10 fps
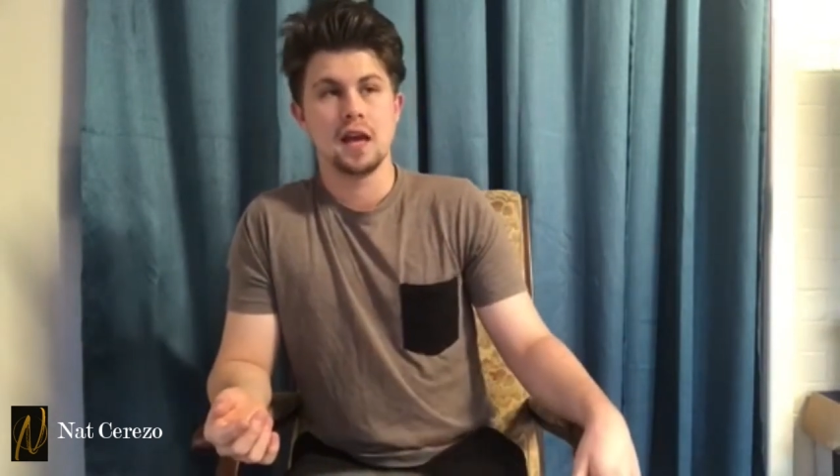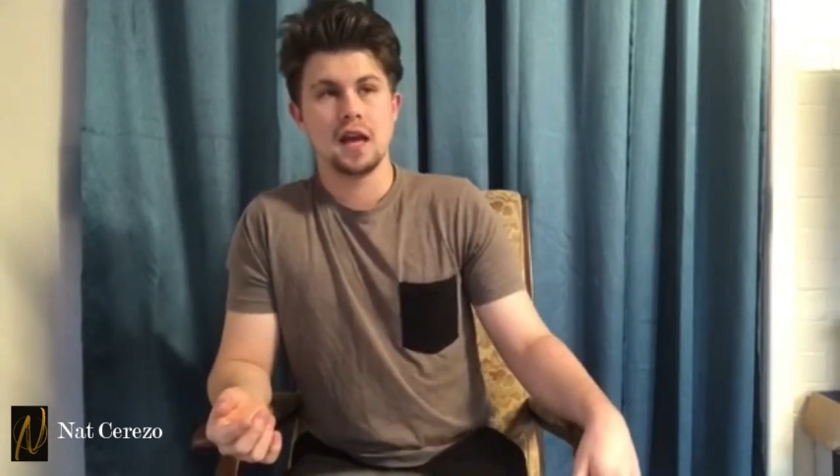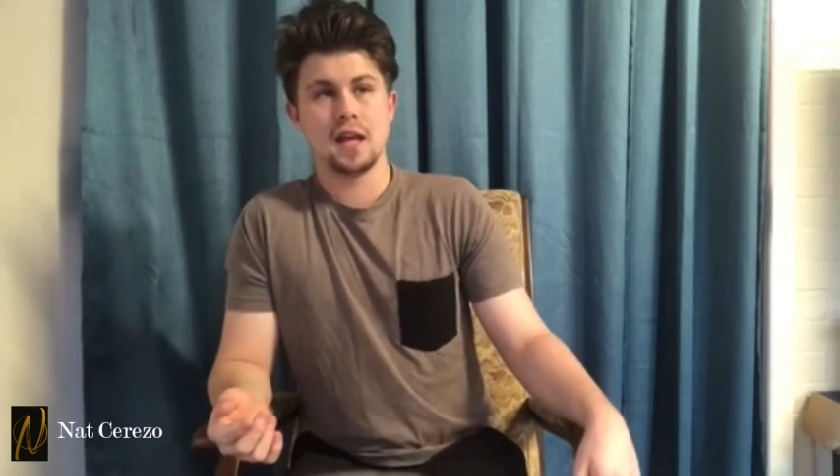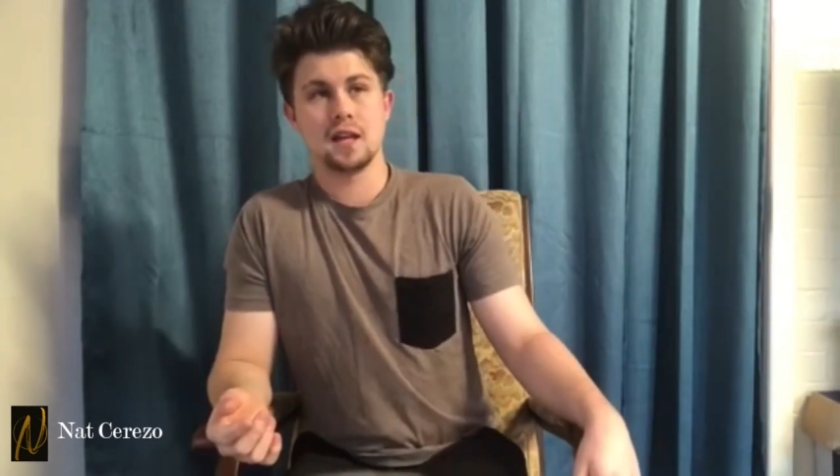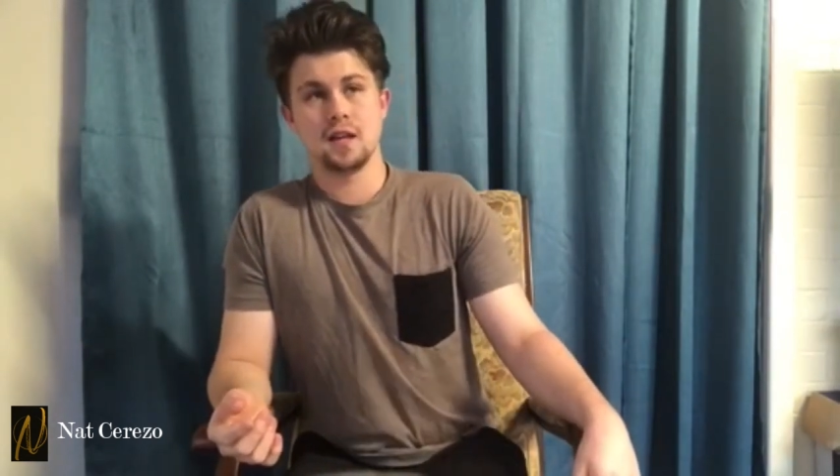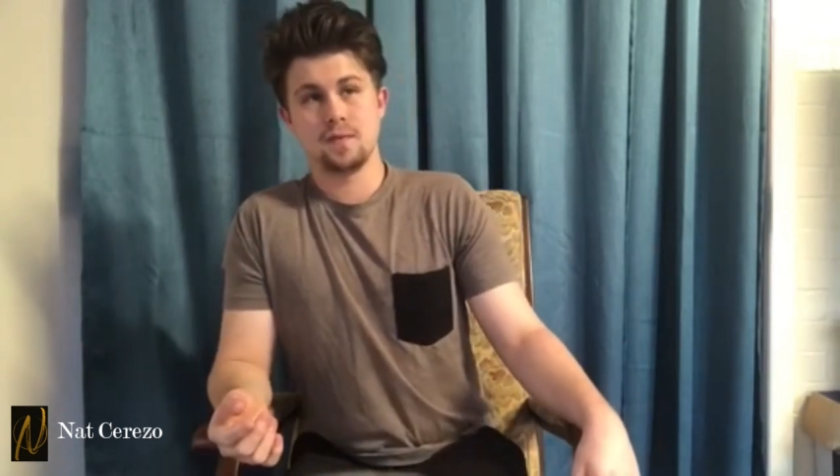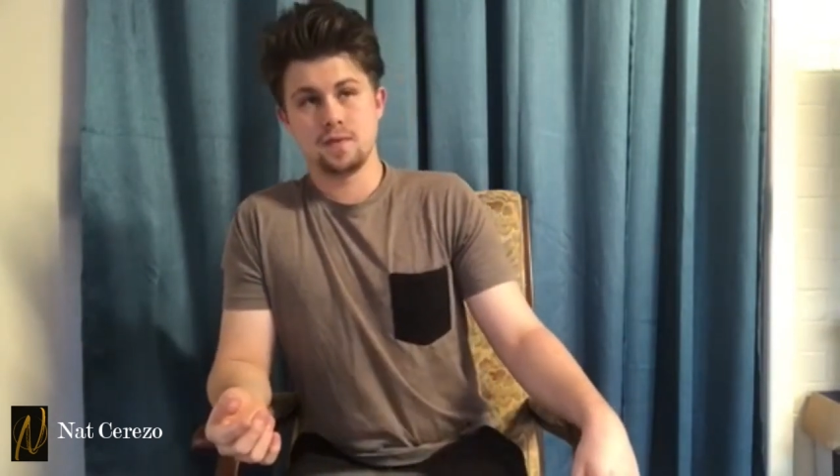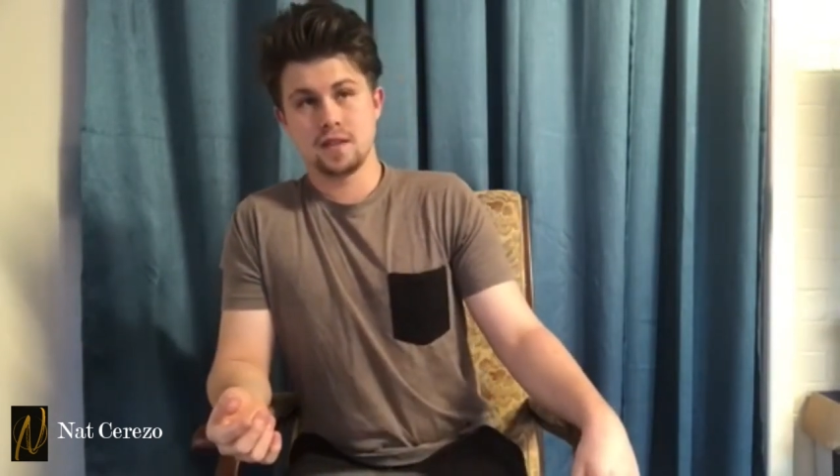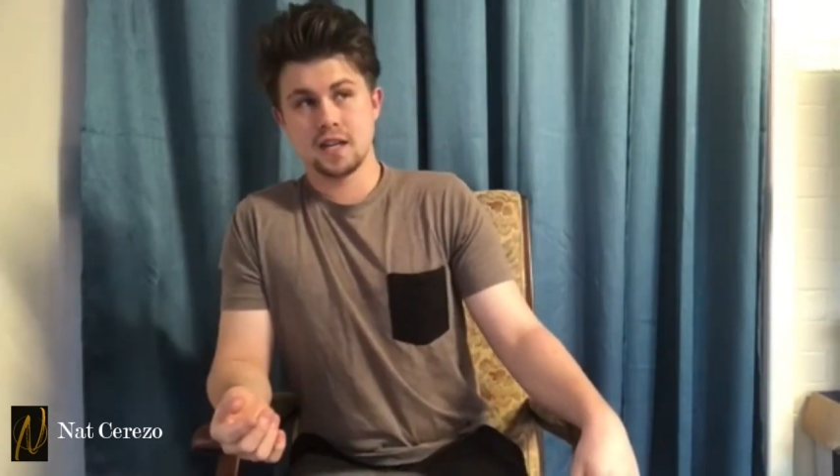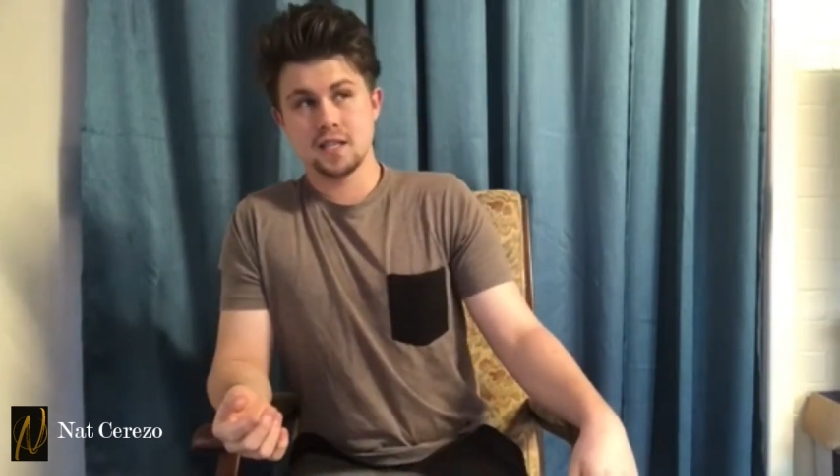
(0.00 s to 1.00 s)
And
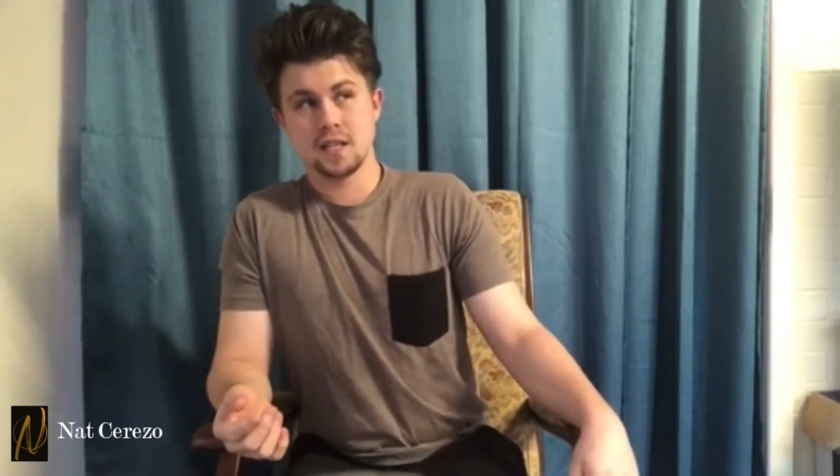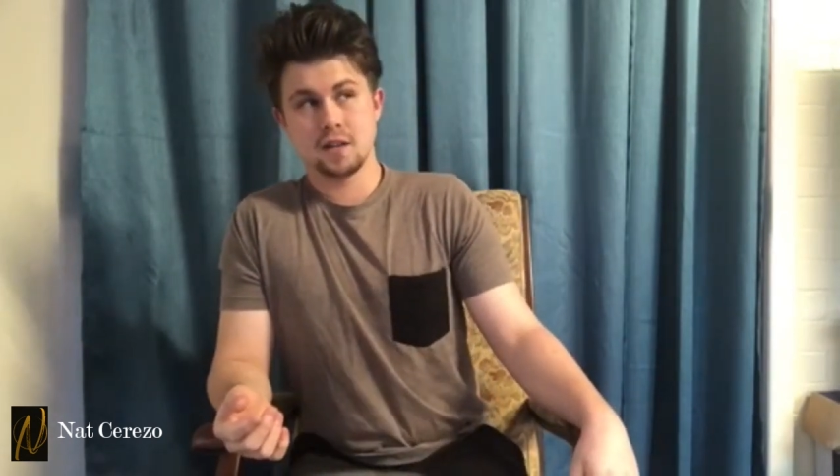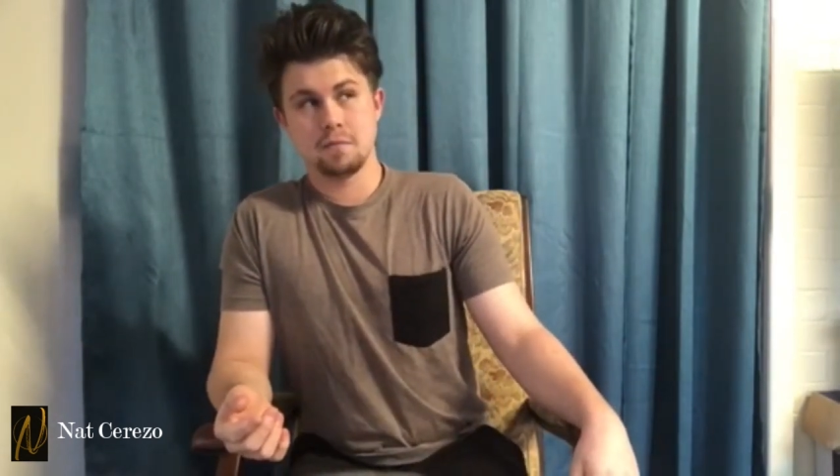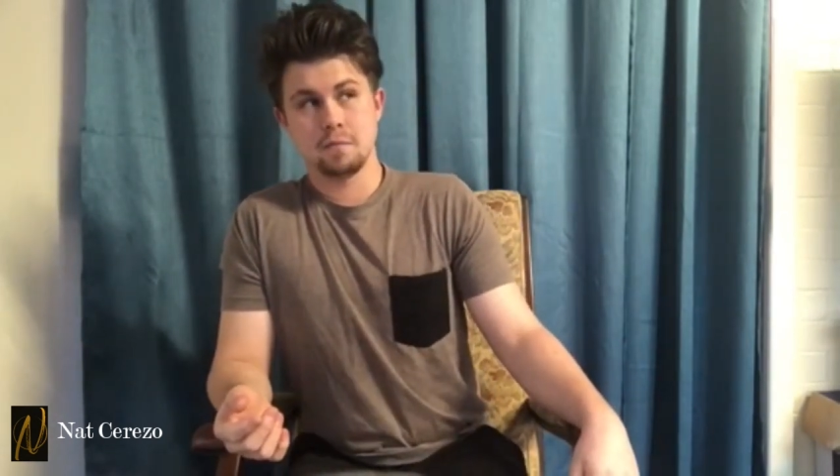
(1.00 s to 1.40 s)
Dad said,